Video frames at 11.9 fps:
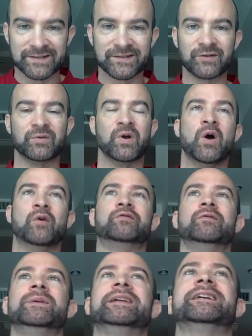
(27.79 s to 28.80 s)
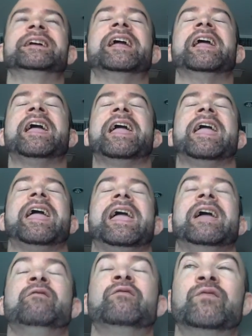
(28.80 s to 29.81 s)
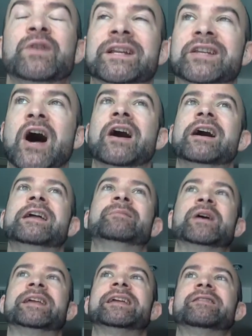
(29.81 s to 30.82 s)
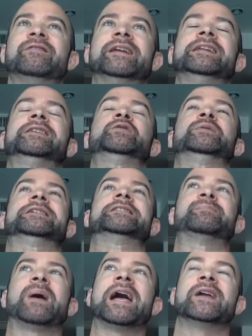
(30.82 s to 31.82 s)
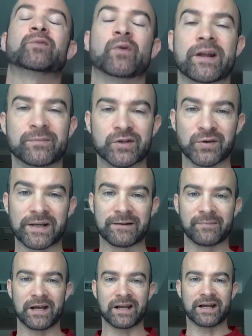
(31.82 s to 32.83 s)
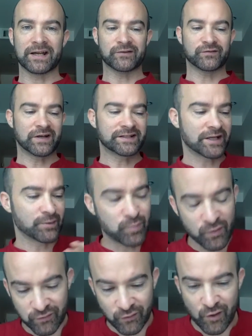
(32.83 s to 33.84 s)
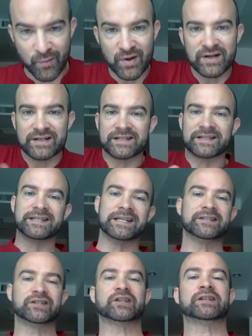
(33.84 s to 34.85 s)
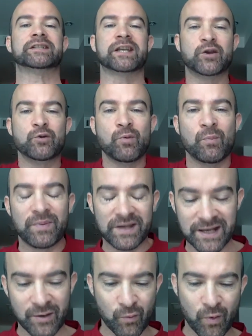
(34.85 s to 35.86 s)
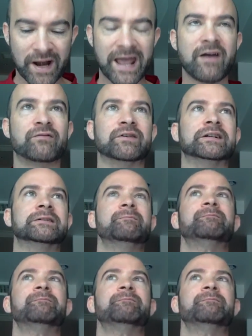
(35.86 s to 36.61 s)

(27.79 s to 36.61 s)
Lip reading: So, for me, every time I get ready to expand what I'm doing in my life as a performer, as a teacher, as a human being, whatever,